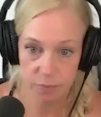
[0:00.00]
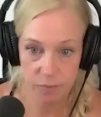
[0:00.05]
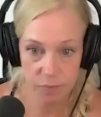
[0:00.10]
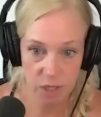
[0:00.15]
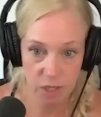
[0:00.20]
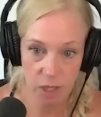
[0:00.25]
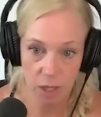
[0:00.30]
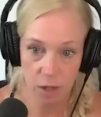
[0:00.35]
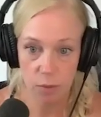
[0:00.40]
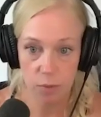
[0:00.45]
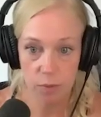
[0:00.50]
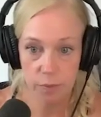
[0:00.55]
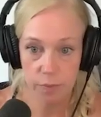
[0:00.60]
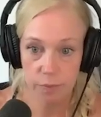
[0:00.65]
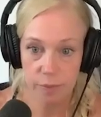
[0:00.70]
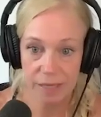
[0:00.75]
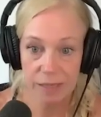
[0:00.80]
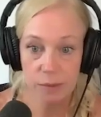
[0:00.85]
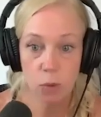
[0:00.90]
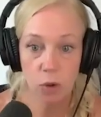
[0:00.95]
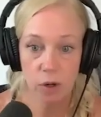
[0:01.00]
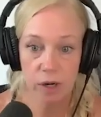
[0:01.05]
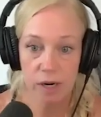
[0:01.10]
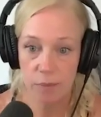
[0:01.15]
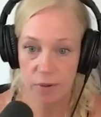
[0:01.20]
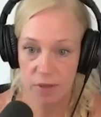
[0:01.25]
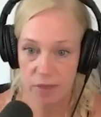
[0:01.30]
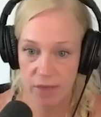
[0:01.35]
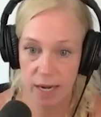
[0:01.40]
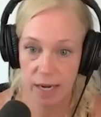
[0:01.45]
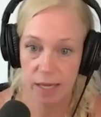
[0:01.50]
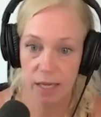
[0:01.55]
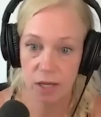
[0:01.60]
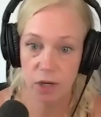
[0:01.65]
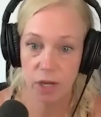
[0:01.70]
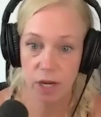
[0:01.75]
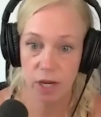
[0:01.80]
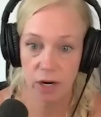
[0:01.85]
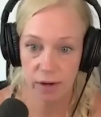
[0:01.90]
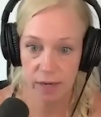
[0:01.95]
you know, been more empathetic
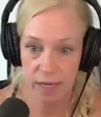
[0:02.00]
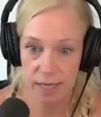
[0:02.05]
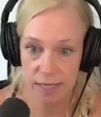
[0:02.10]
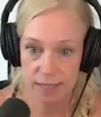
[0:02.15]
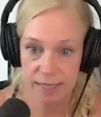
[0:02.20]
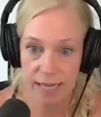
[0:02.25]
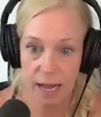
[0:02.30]
and curious?